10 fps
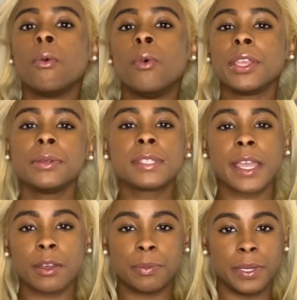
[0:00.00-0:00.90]
When you
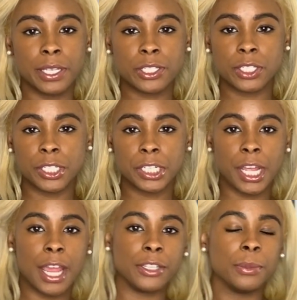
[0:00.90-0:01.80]
take a picture
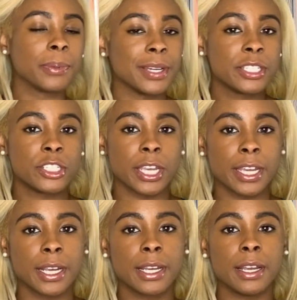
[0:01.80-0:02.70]
and you press
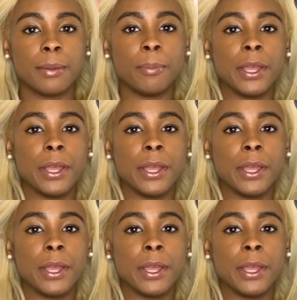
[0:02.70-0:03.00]
share,